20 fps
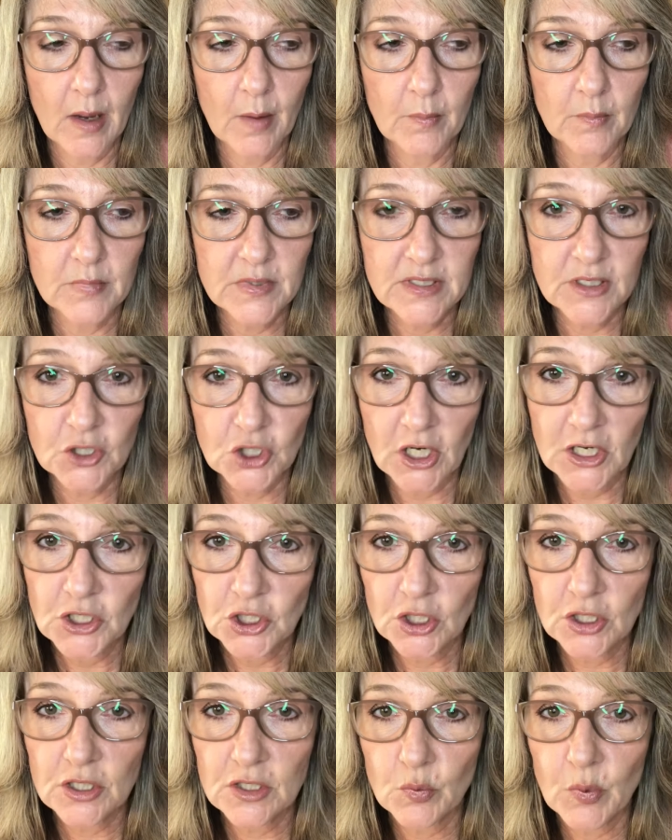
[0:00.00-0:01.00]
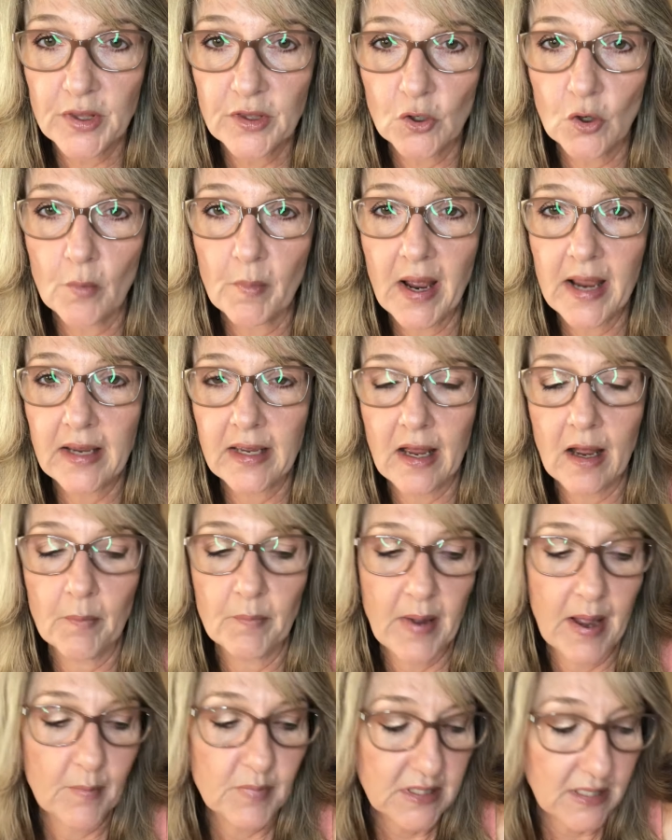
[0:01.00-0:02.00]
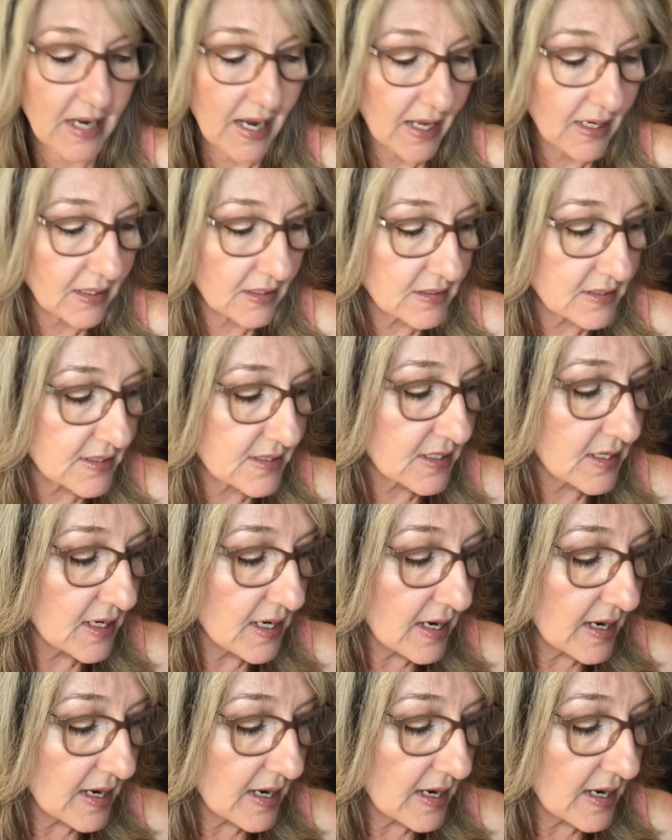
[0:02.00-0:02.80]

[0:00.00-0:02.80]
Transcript: suggestions with your makeup, perhaps colours,